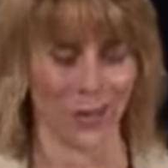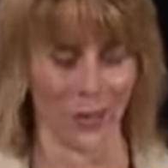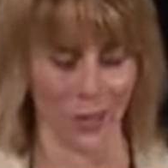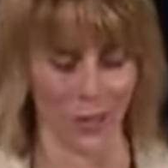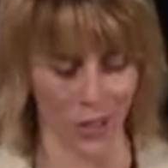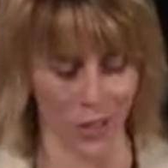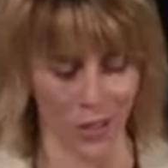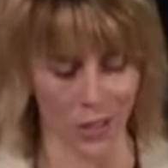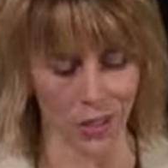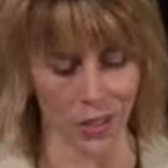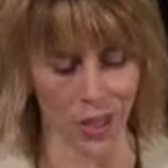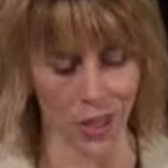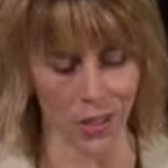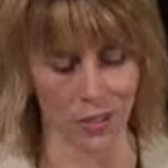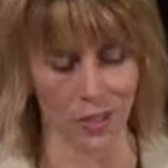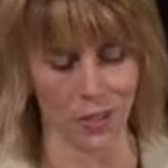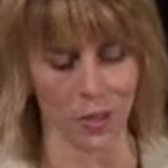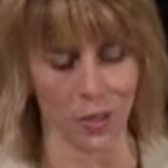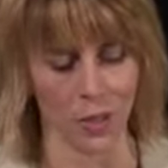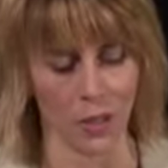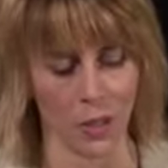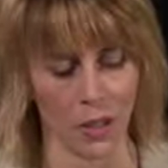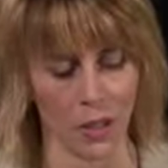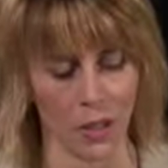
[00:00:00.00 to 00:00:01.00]
for your
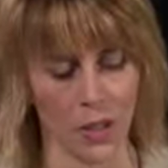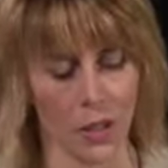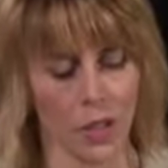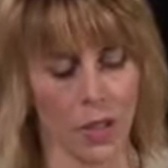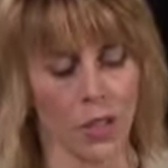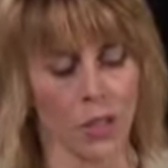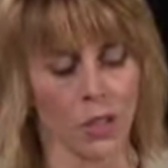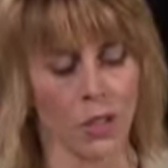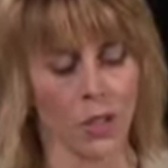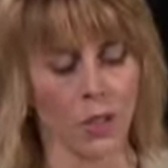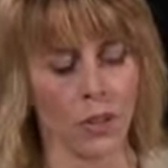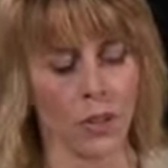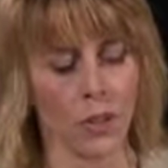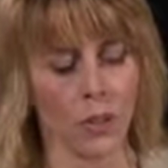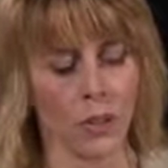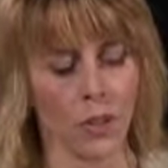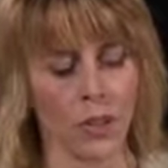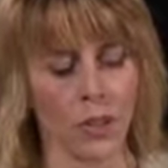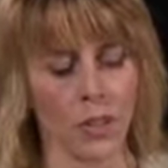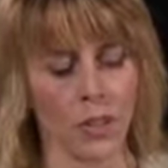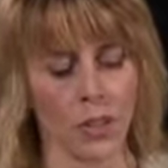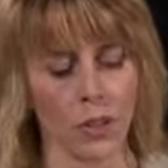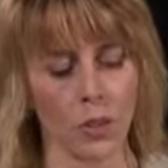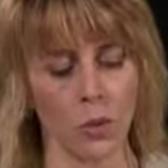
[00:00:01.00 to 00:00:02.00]
customer. So they
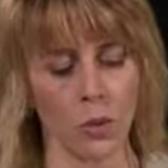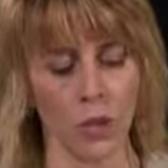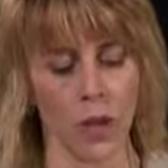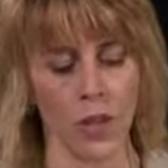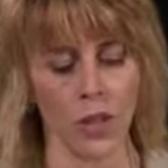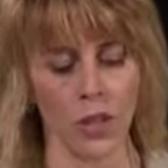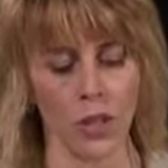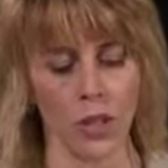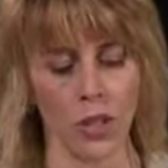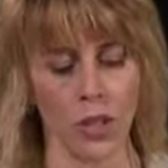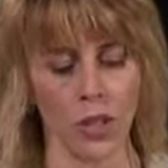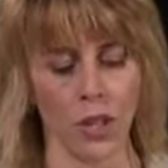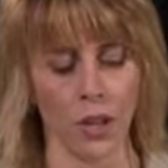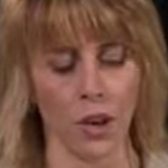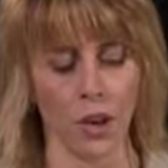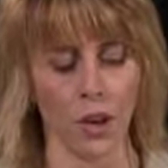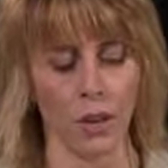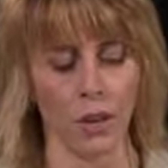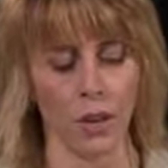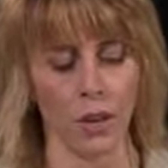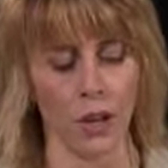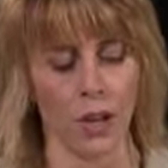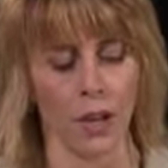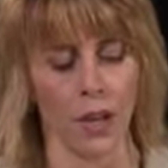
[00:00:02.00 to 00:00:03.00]
really do want you to
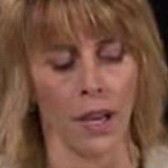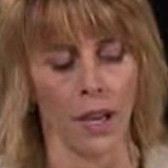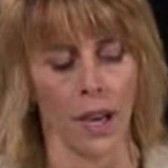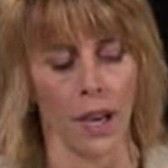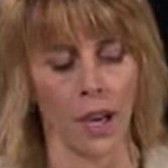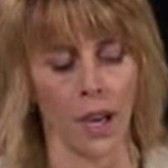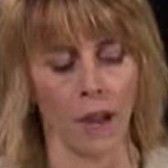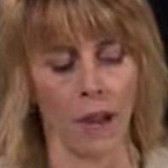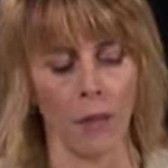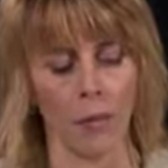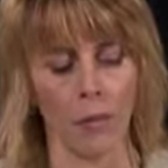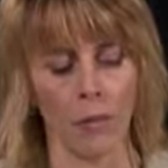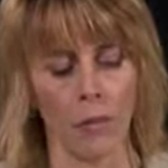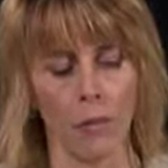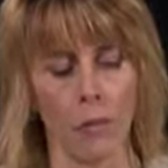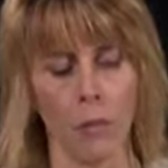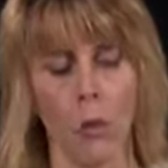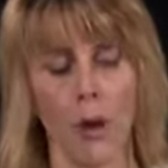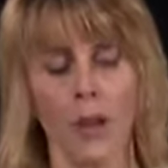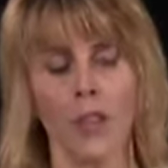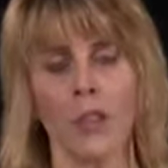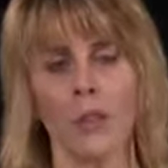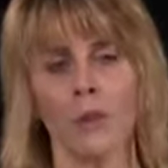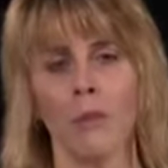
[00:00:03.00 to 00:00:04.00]
know
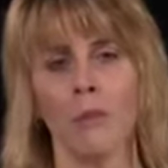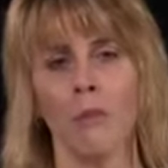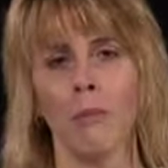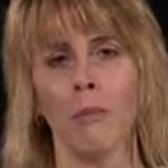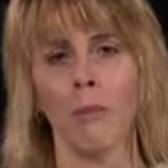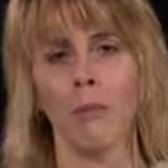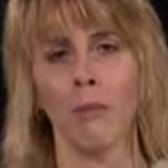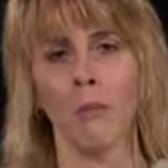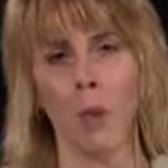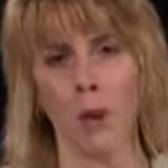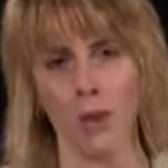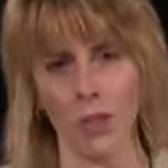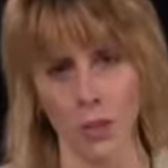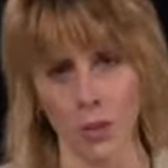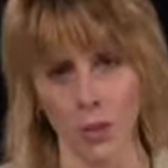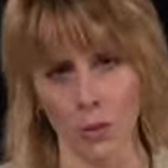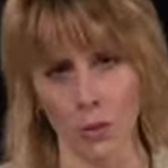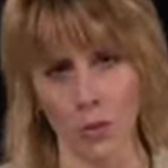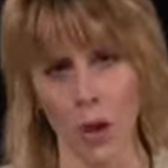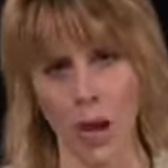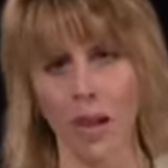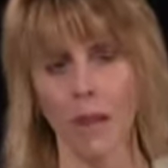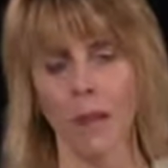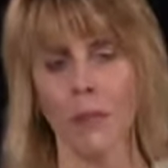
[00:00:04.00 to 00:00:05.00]
when you're
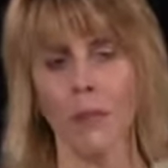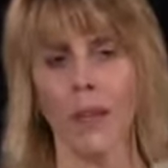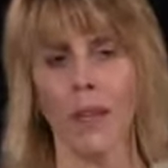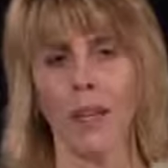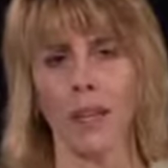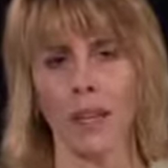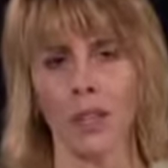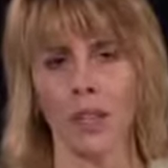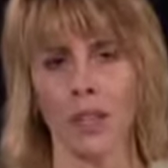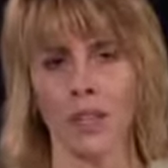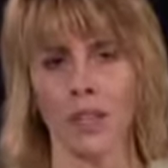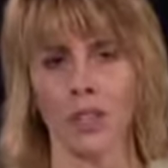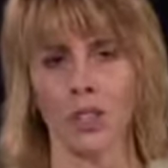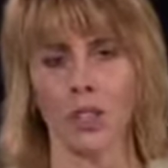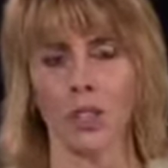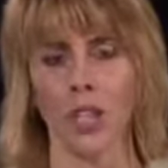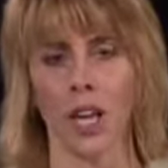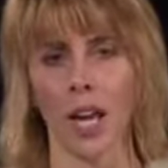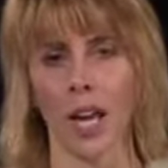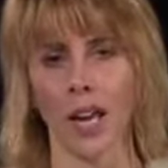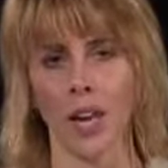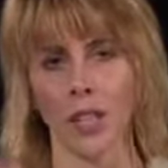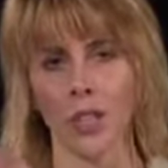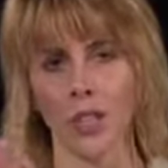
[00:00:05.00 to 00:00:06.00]
recommending an
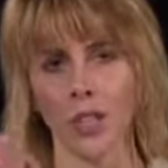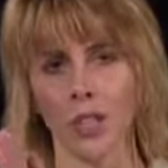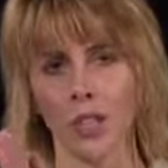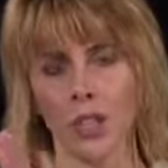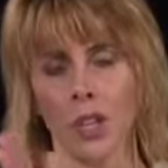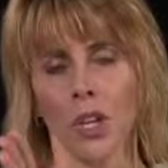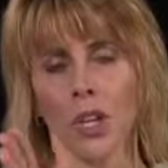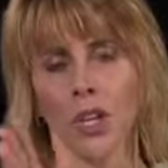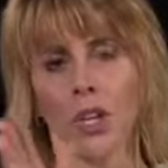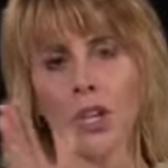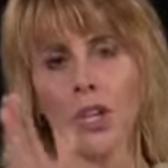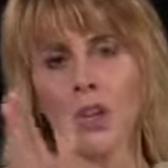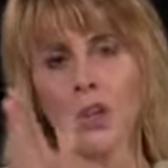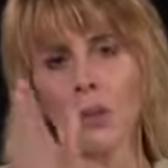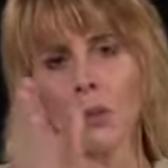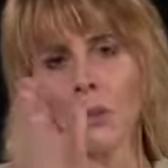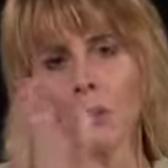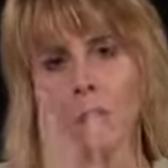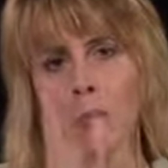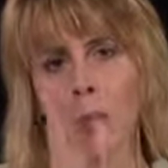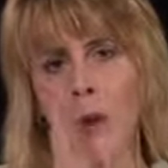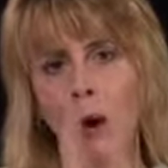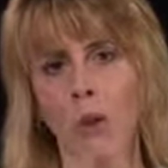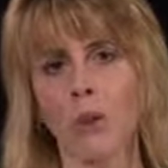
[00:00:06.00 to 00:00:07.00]
exchange, you're
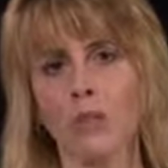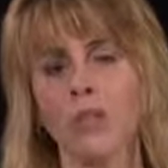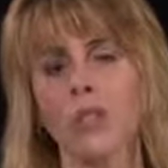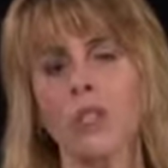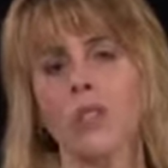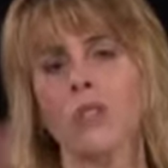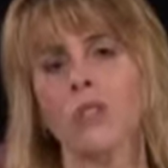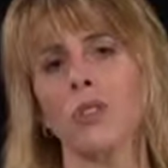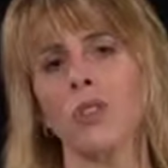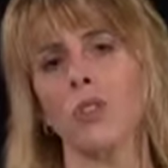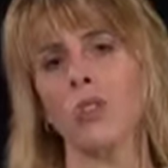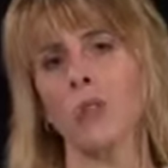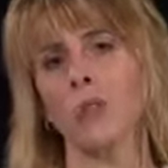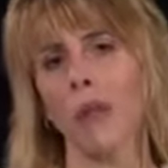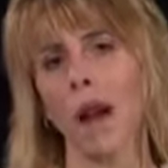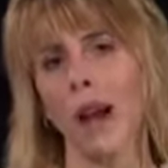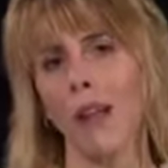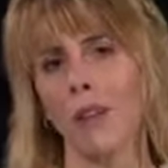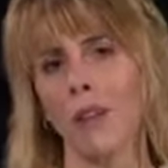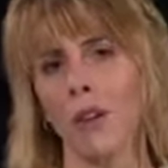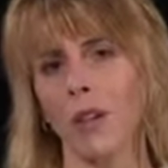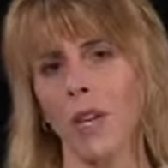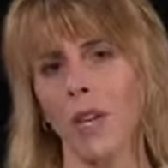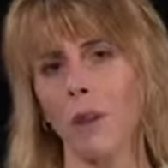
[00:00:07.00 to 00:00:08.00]
most concerned
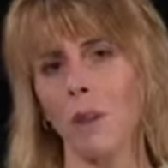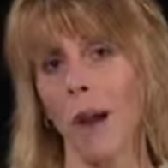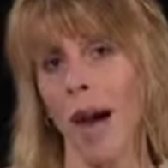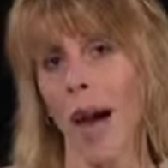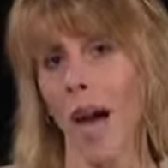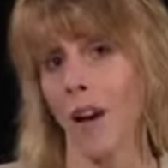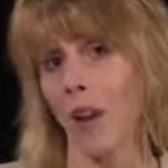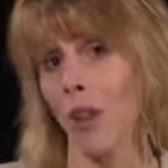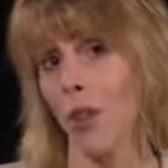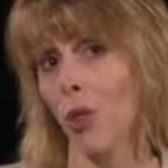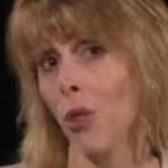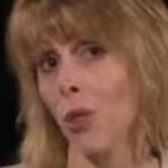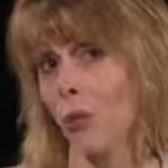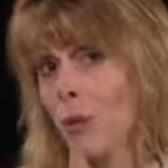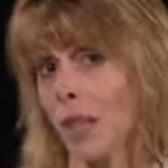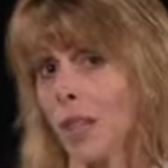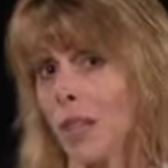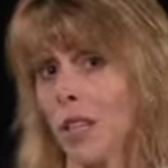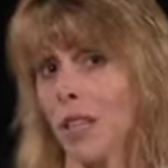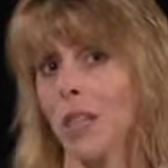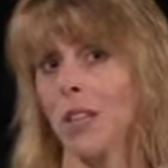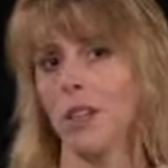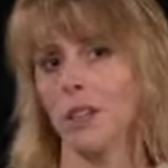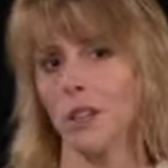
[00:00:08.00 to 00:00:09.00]
about looking back 3
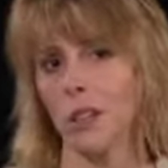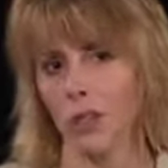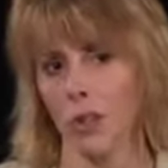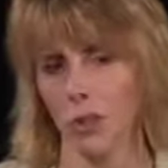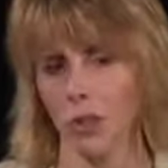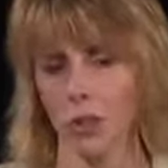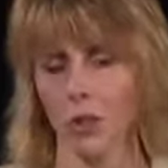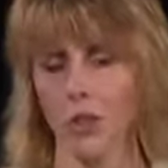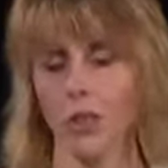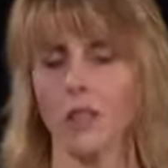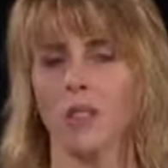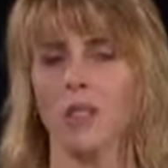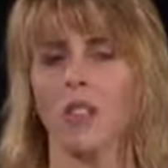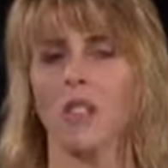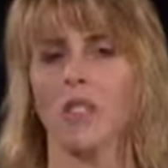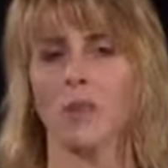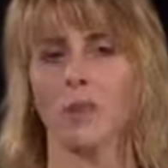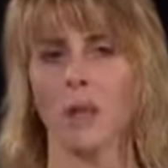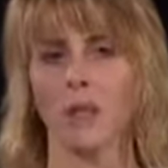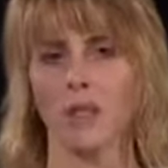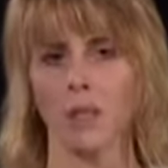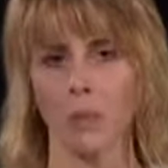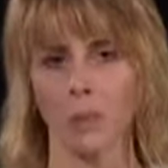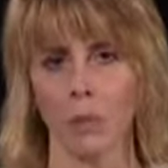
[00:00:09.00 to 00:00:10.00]
years, 36
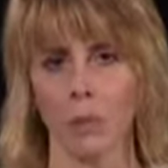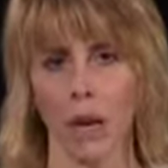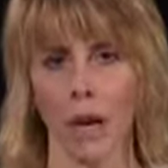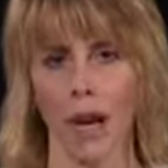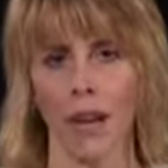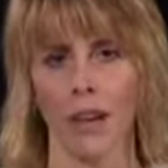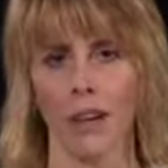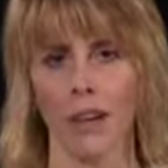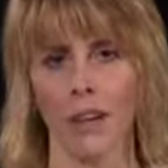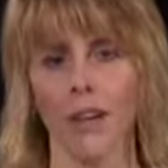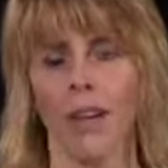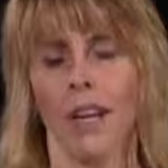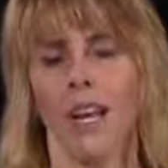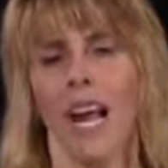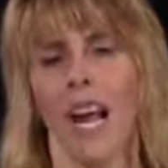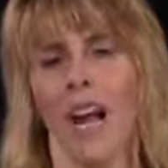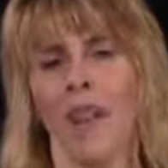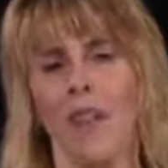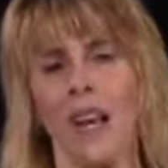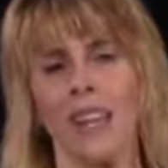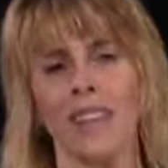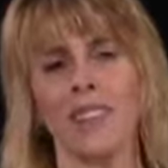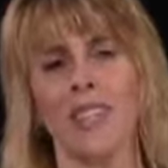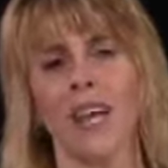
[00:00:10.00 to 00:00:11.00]
months prior,
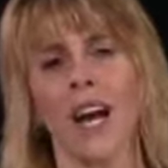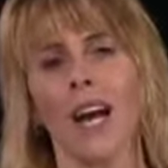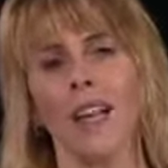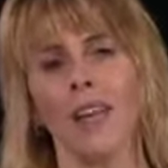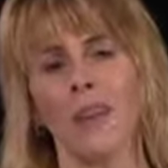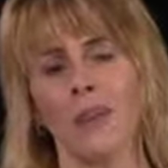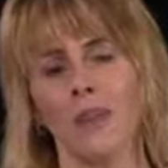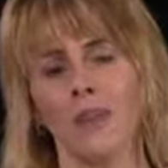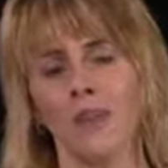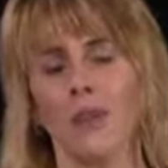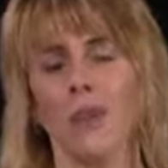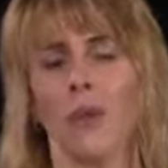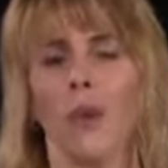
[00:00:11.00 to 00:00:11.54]
and that's kind of